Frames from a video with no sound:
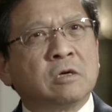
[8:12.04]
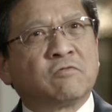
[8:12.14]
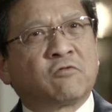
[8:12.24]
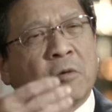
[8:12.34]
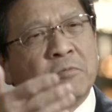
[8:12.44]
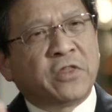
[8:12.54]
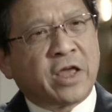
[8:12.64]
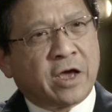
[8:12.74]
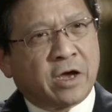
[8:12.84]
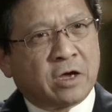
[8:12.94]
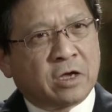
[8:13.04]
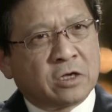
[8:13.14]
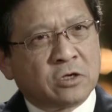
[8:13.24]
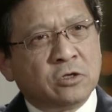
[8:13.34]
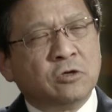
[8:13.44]
from there,
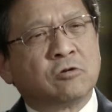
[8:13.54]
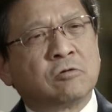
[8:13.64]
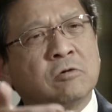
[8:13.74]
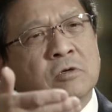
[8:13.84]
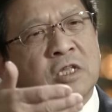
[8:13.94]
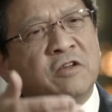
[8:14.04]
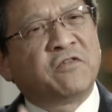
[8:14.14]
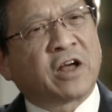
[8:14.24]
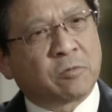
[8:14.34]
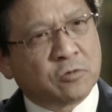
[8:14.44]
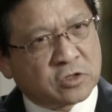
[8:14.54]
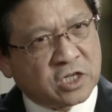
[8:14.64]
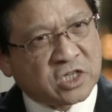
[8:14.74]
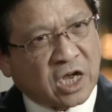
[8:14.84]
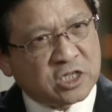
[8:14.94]
you develop your
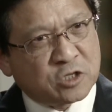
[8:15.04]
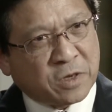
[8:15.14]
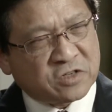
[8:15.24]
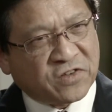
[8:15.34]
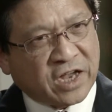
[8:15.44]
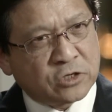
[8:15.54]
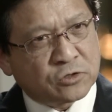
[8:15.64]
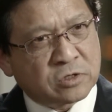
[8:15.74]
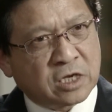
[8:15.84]
design specification.